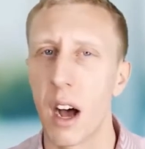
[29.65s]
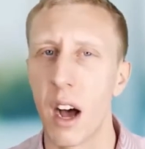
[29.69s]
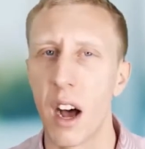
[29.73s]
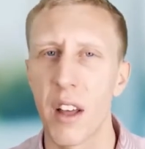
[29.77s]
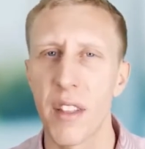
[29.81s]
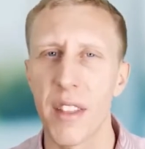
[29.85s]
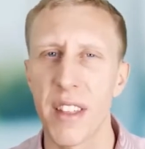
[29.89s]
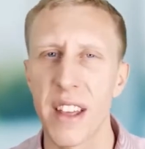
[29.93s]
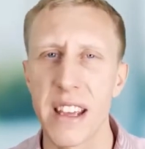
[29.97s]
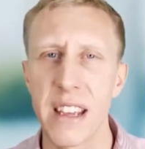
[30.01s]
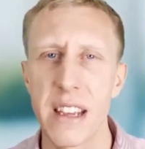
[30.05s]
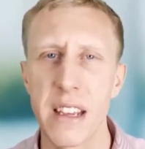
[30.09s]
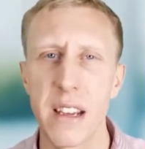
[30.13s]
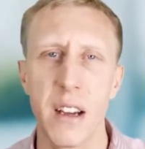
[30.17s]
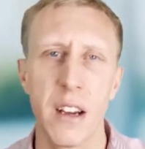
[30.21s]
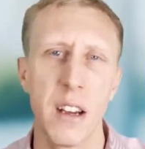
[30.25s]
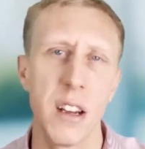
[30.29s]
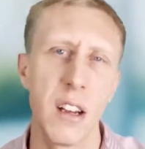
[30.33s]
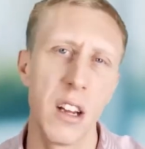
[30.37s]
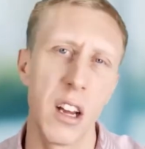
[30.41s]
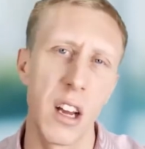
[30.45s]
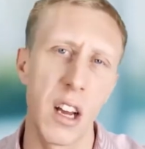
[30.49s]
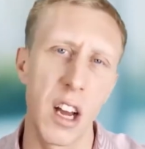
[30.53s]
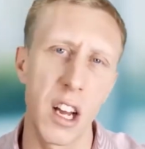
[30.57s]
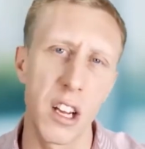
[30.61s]
Are they
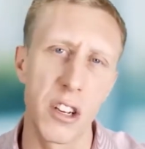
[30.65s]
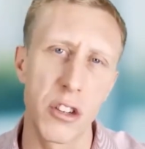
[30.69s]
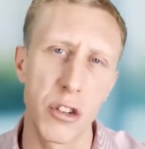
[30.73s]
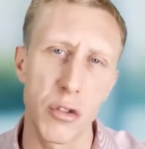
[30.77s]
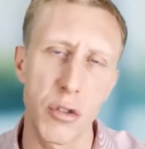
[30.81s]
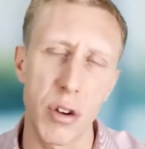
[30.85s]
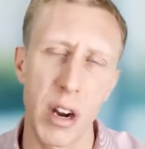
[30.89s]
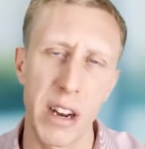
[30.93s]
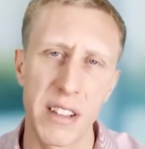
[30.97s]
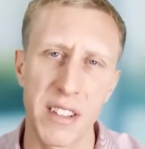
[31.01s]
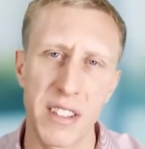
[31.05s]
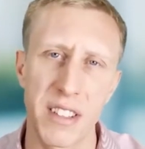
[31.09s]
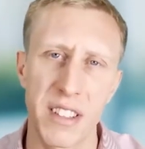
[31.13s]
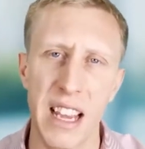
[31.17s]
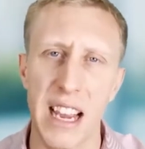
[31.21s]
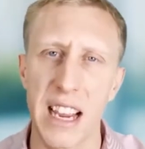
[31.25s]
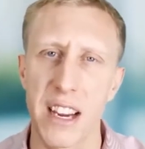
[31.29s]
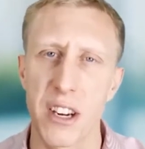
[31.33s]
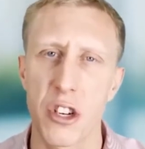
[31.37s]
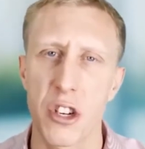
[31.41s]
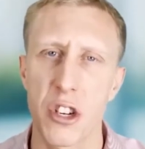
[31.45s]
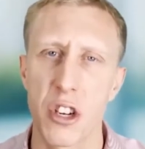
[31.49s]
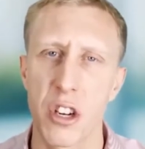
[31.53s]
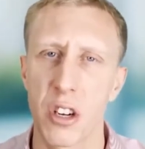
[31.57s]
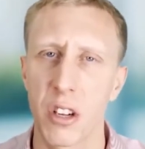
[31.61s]
a
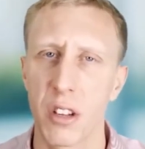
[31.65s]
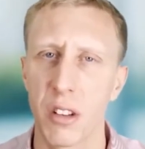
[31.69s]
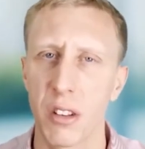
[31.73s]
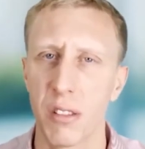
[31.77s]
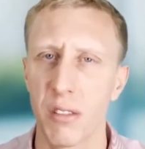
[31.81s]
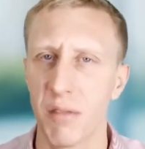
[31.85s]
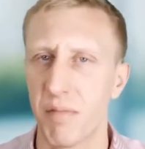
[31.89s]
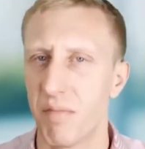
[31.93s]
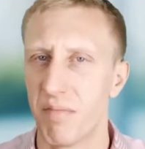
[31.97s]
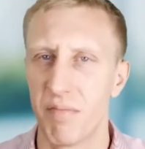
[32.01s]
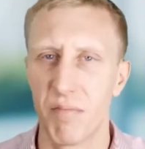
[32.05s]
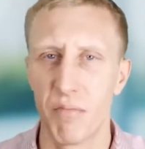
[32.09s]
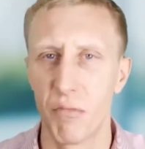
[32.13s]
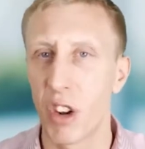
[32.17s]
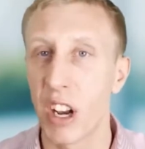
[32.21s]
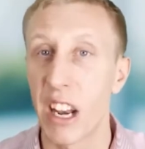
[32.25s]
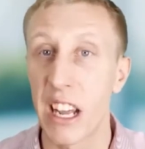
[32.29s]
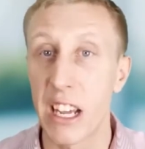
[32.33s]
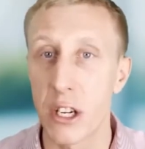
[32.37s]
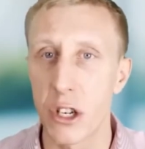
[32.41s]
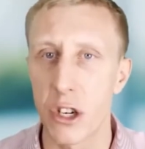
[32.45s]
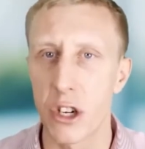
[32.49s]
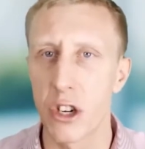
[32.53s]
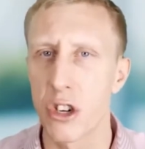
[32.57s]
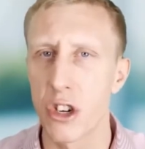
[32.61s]
transactional
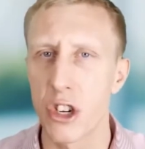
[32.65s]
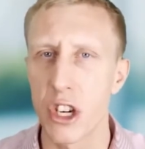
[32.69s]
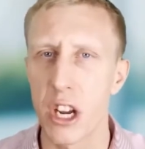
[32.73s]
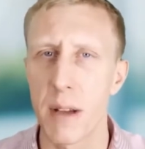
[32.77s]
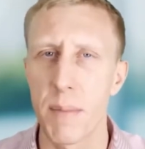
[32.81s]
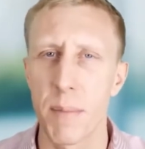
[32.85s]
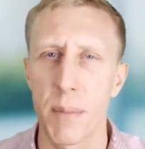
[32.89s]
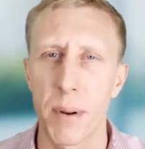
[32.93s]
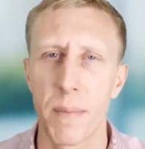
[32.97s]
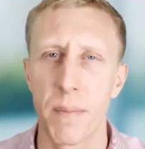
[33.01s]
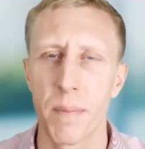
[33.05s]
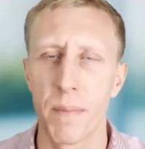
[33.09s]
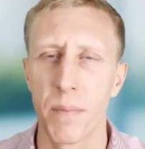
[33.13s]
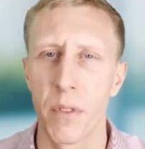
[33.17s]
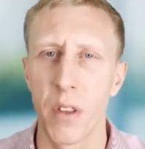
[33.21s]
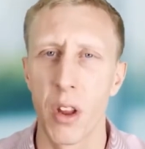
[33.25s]
relationship